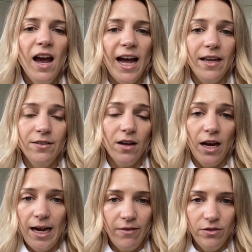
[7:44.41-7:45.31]
And I
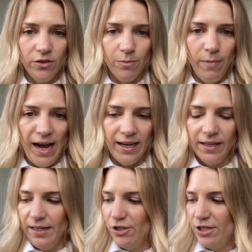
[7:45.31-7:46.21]
haven't gone back,
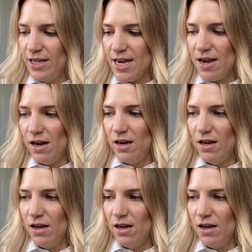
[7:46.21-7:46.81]
and actually